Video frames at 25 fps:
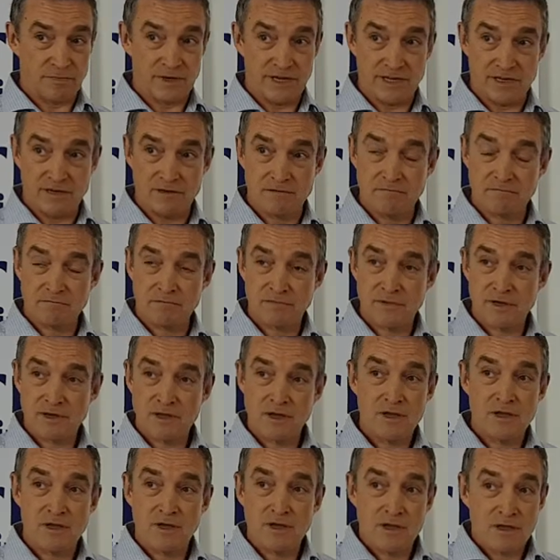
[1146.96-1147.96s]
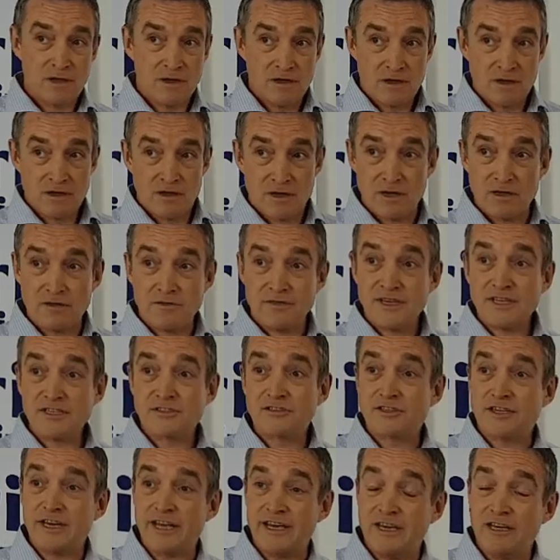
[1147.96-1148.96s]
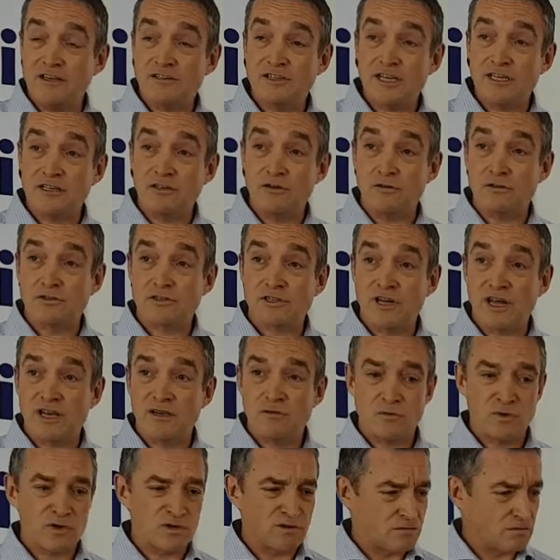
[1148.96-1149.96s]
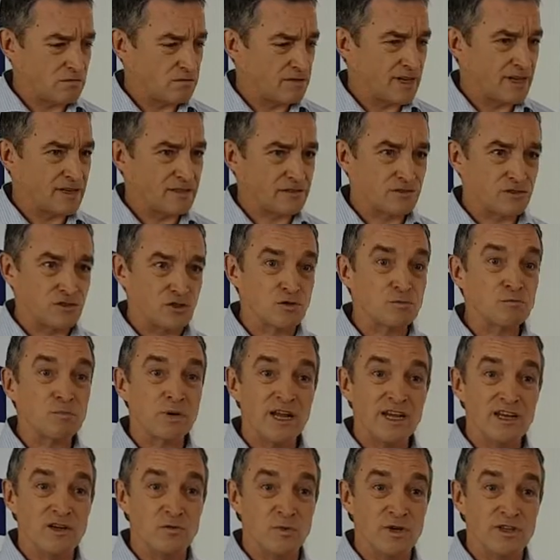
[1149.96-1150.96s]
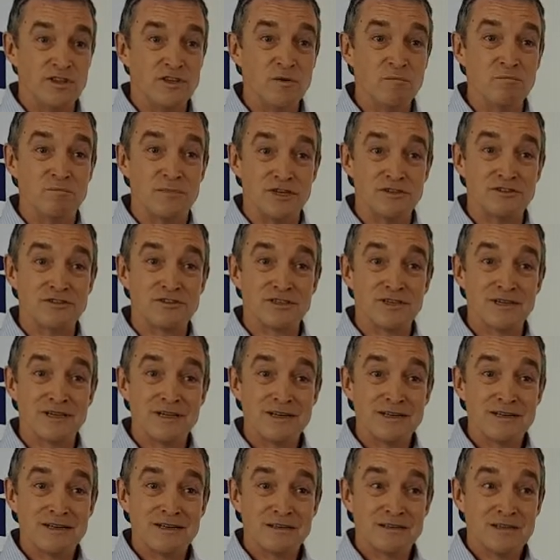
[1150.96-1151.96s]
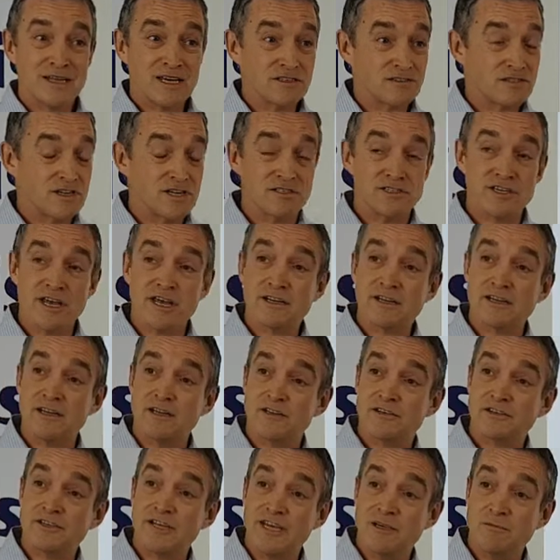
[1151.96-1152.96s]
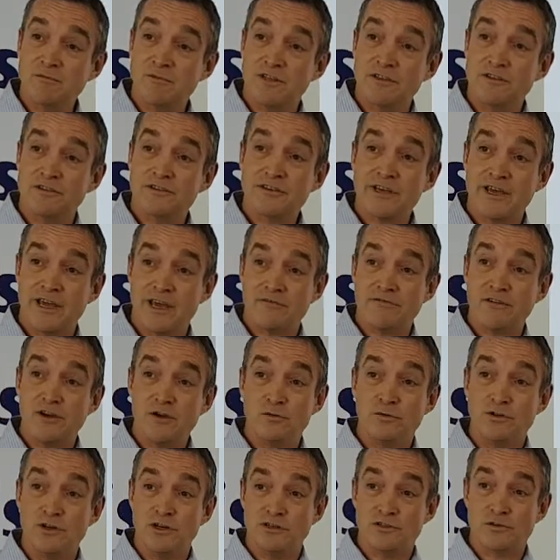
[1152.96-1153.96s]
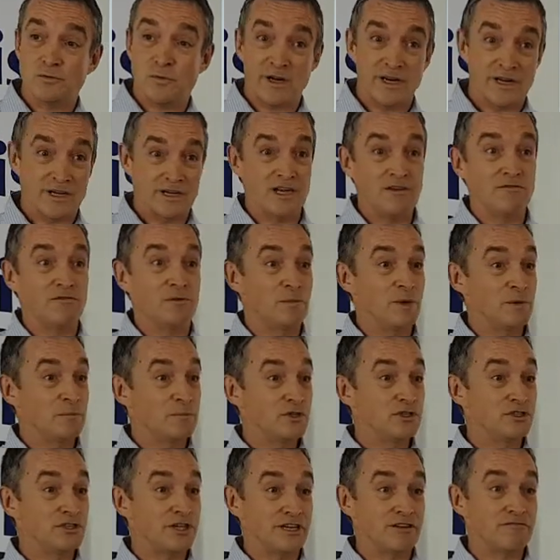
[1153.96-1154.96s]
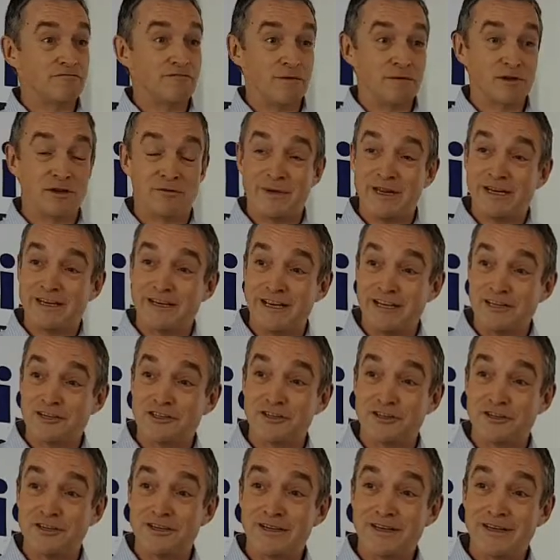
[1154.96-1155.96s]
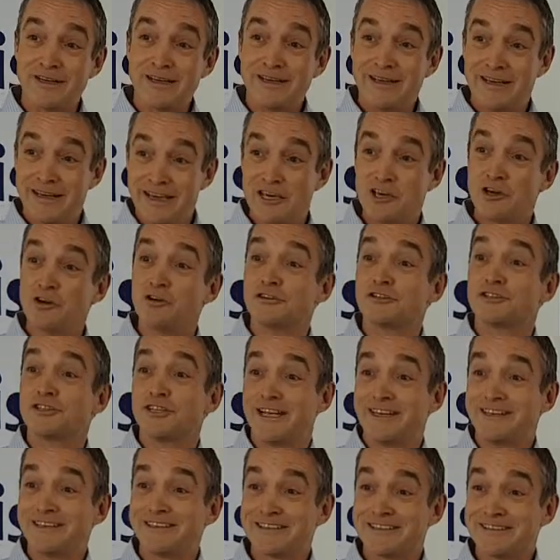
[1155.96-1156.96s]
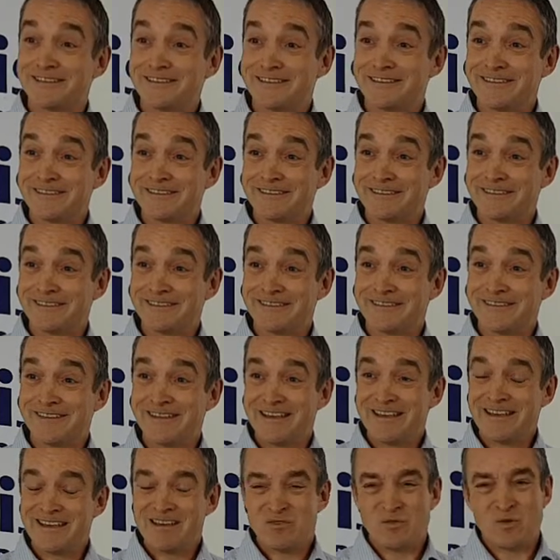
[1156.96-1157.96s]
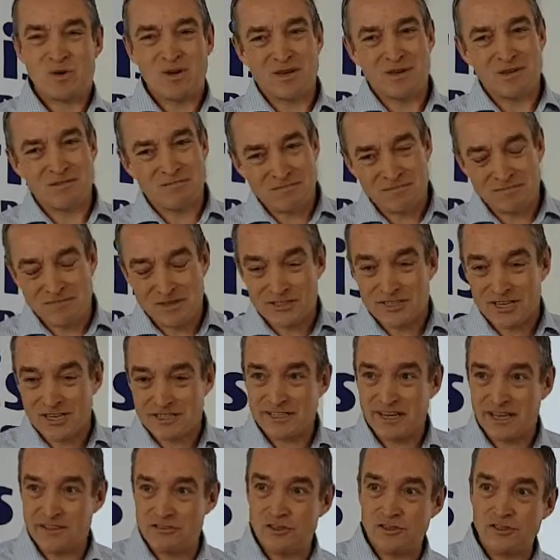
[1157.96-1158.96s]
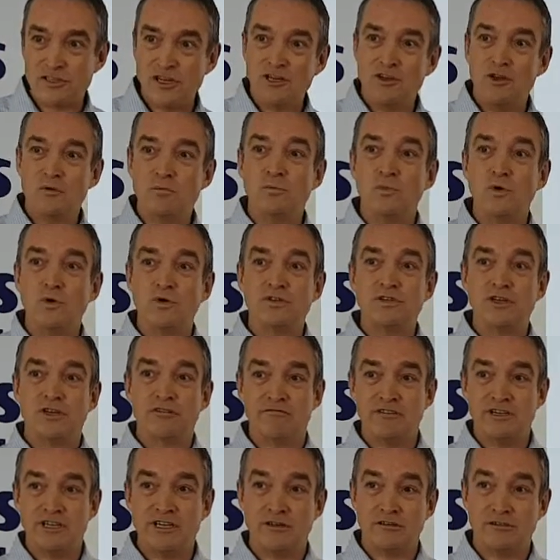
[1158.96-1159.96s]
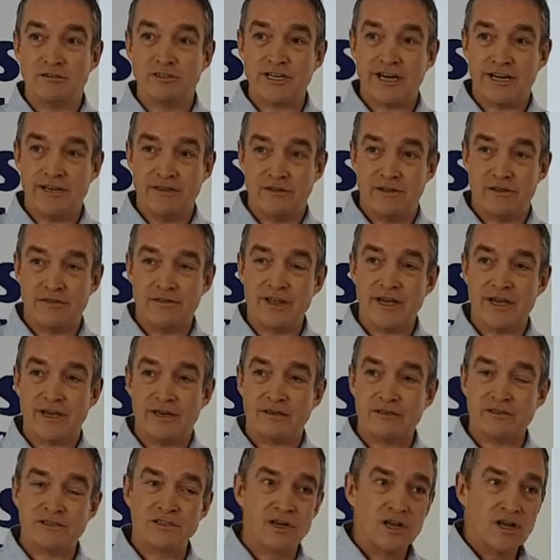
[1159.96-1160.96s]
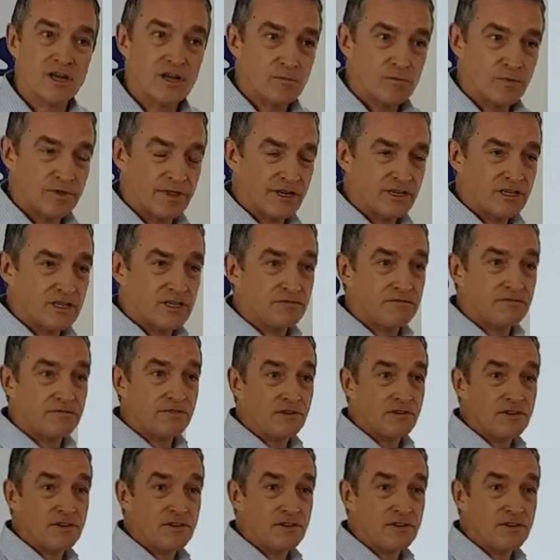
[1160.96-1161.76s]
have been. At this stage, it looks like, well, that's just playing with numbers. That's exactly the same that the CFO does when I give him a budget recommendation. He cuts it. Well, as I said, there's a lot more to critical chain than that, but that is